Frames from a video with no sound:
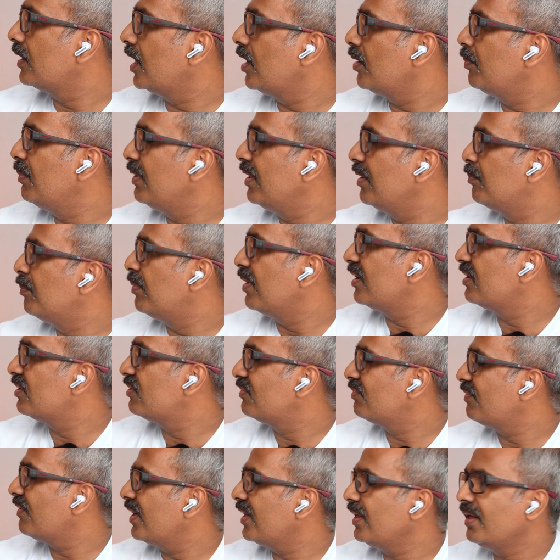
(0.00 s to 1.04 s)
Redmi
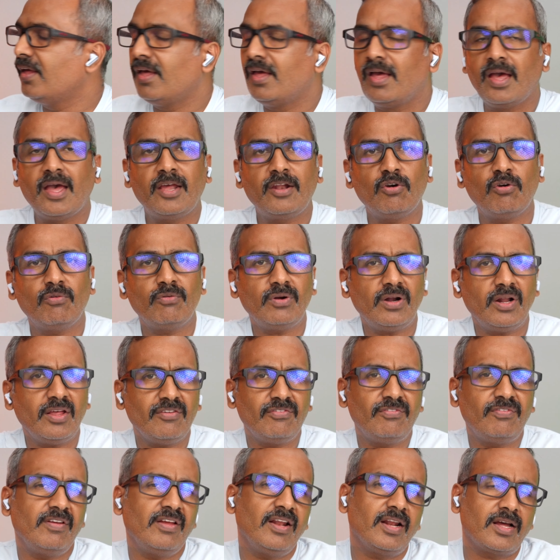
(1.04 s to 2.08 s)
Buds 5 and overall I
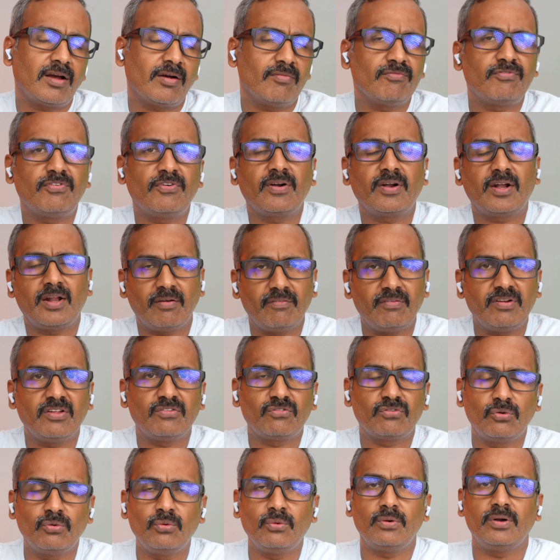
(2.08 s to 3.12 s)
feel comfort level
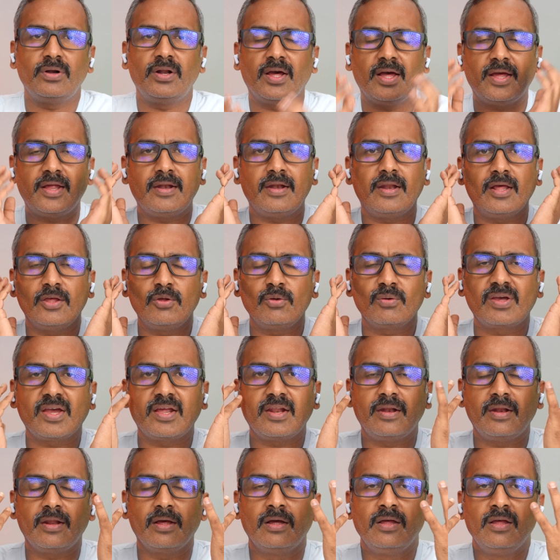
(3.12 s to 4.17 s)
is good and uh, you
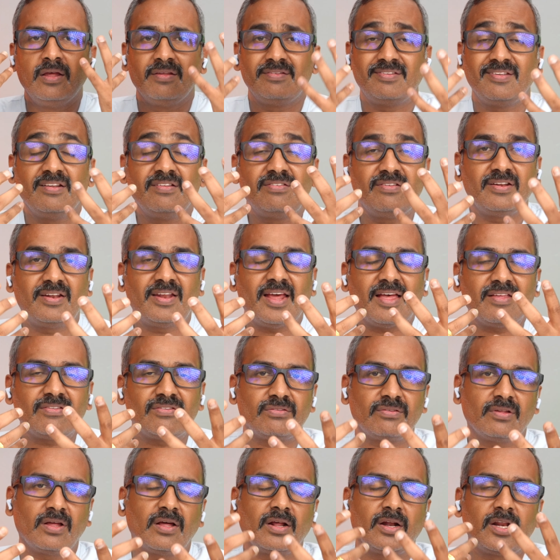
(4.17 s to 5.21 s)
can since it
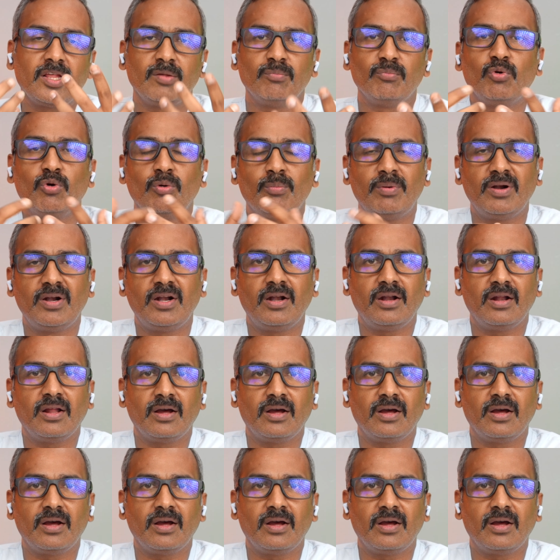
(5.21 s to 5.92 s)
has uh, removable